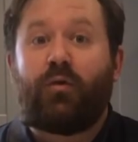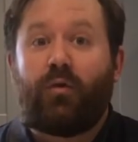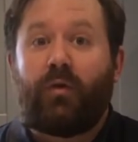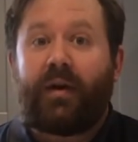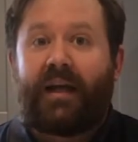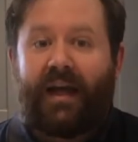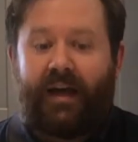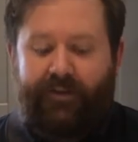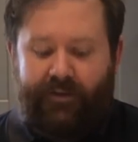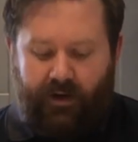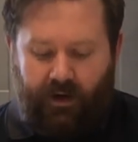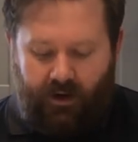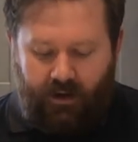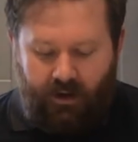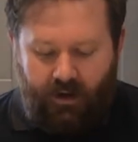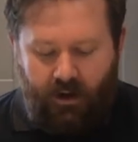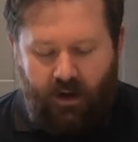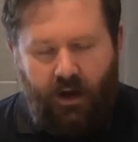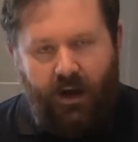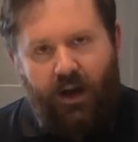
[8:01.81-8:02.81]
all together.
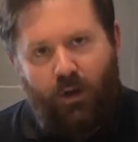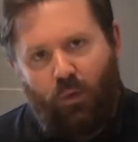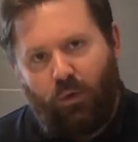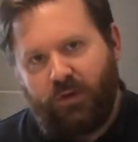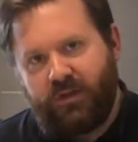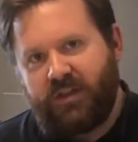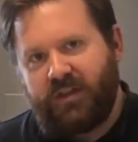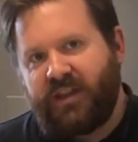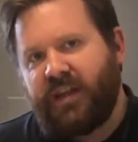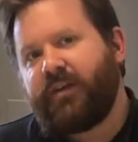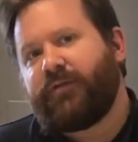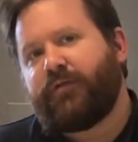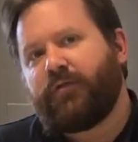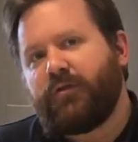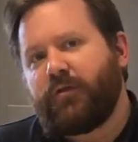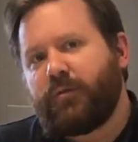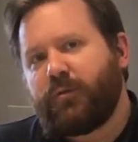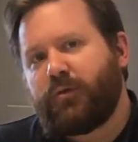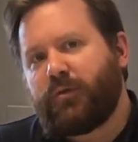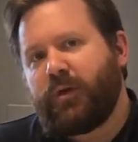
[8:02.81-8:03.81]
Now, what's the difference
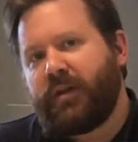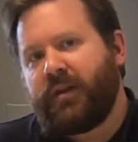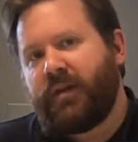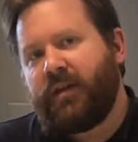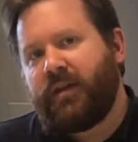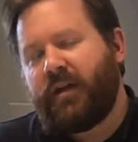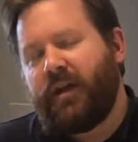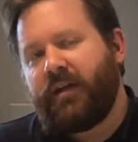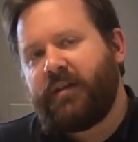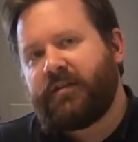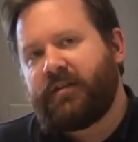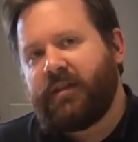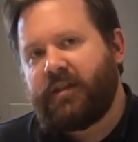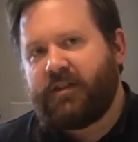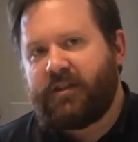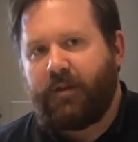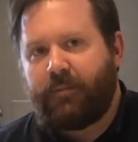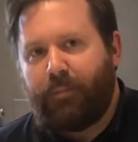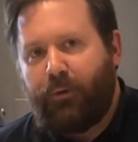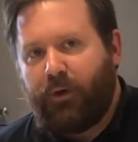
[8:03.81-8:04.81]
between the yeasts,
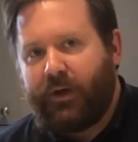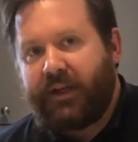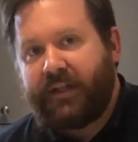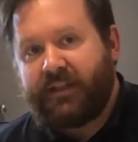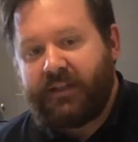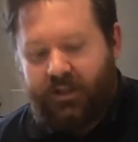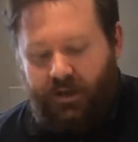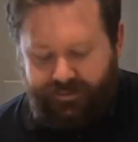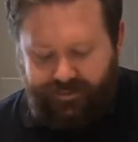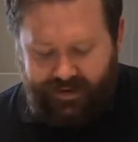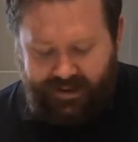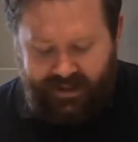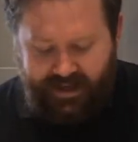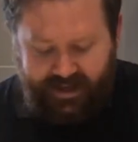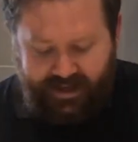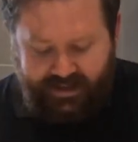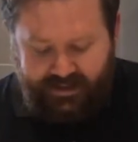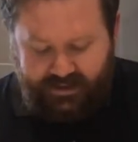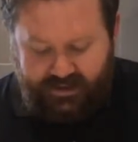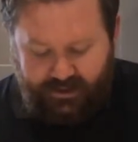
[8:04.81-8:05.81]
the blocky stuff, and the
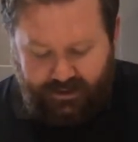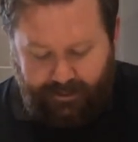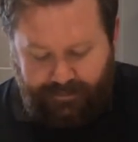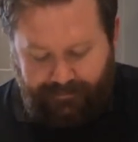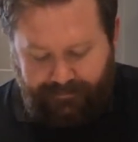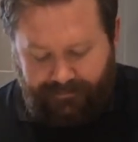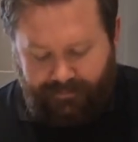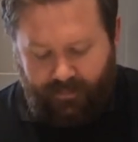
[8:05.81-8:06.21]
instant?